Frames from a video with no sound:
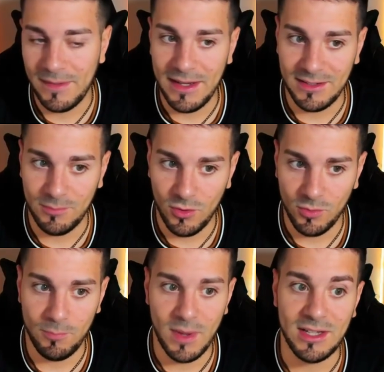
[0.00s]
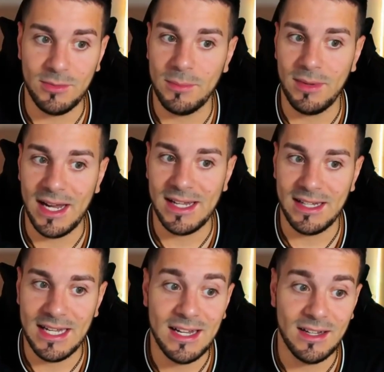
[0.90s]
This move must be played.
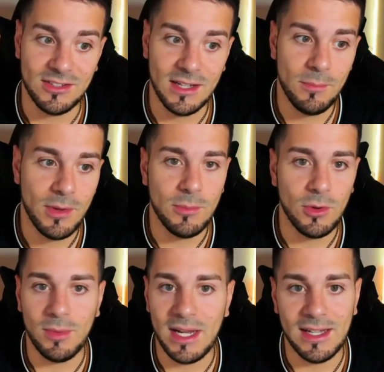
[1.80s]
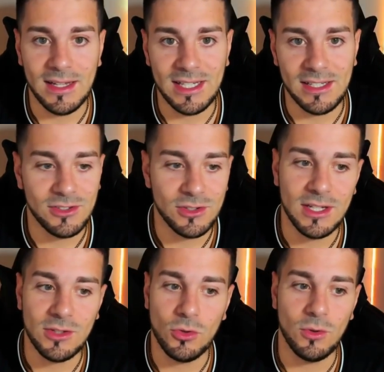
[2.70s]
Here, some people play
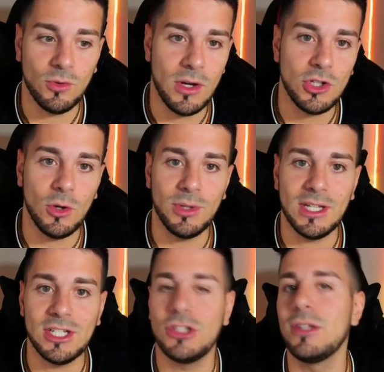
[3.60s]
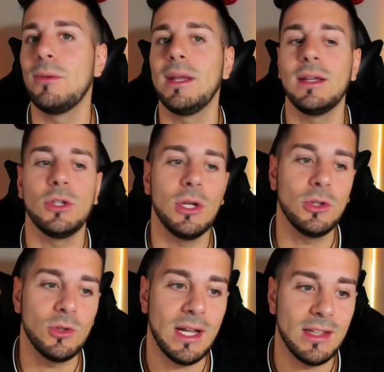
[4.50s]
e3 to avoid complications, but it's not a
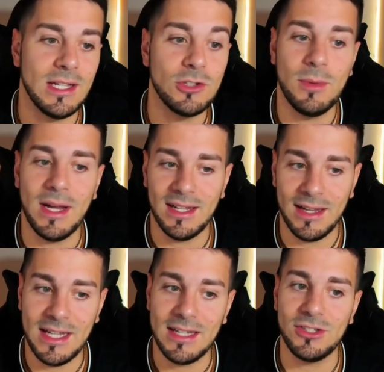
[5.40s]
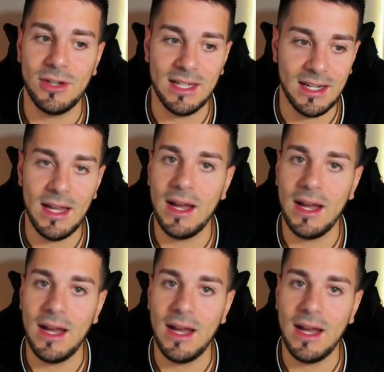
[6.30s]
good idea to play e3